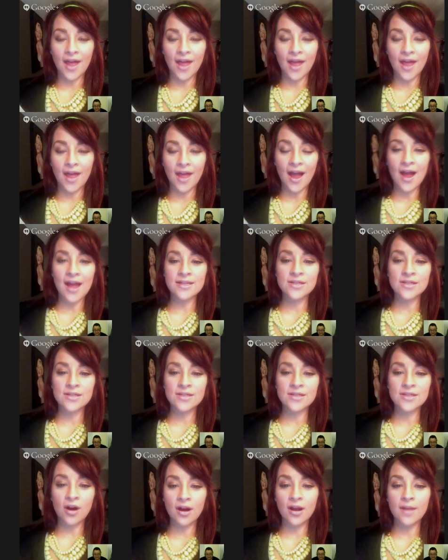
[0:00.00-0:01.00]
I
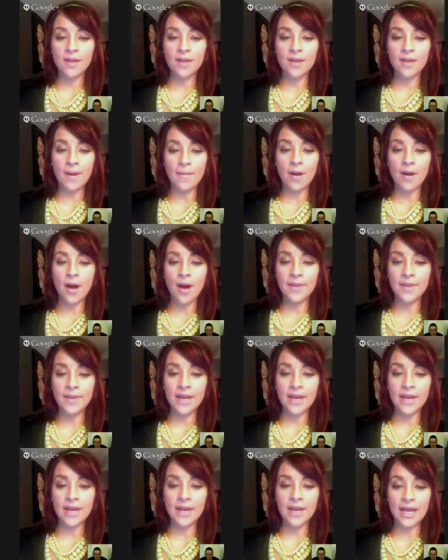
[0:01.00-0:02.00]
started, my mom had been
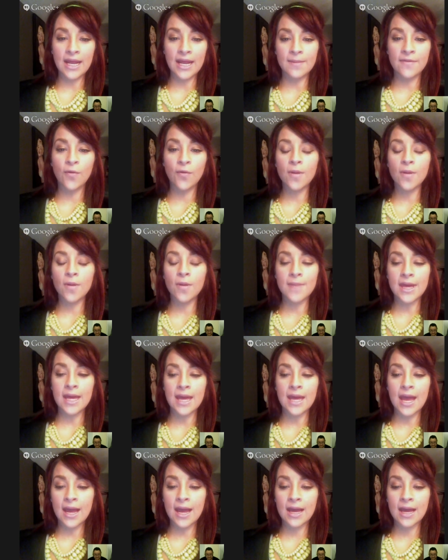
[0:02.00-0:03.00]
in it before
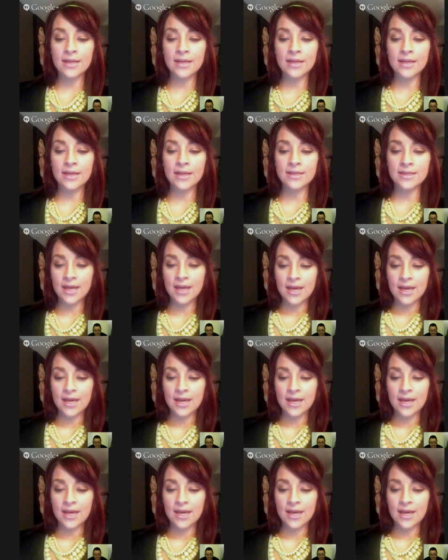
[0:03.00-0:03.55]
me, and